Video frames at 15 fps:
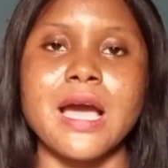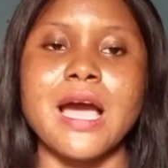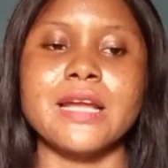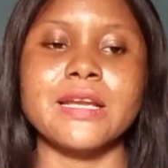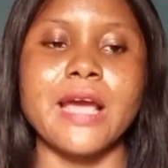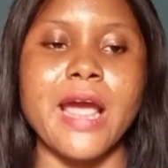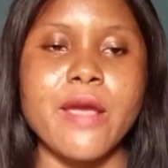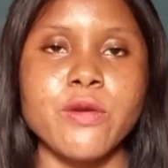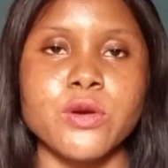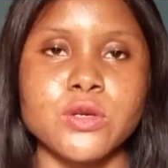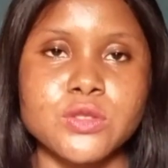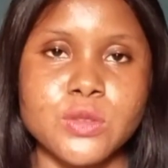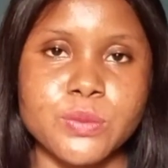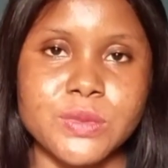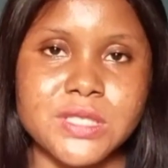and I will
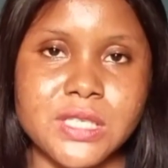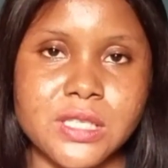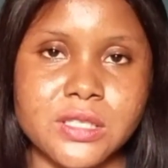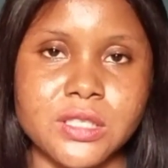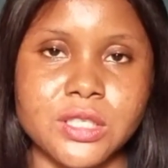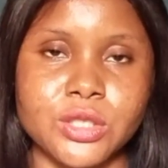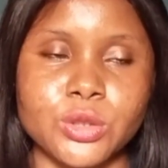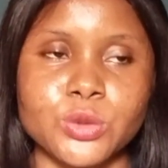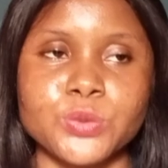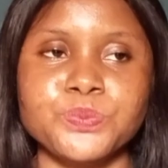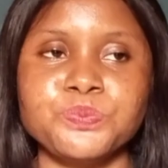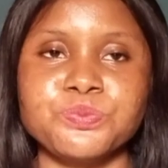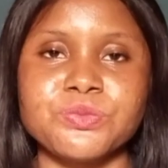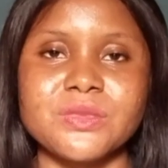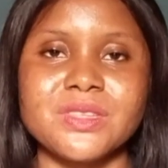also be telling you
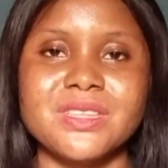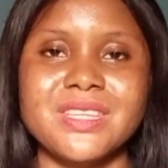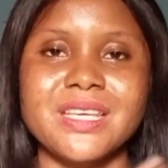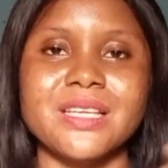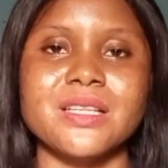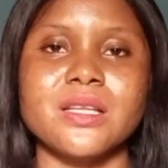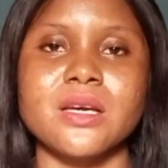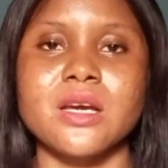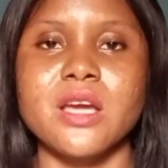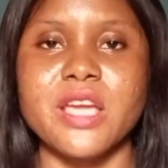the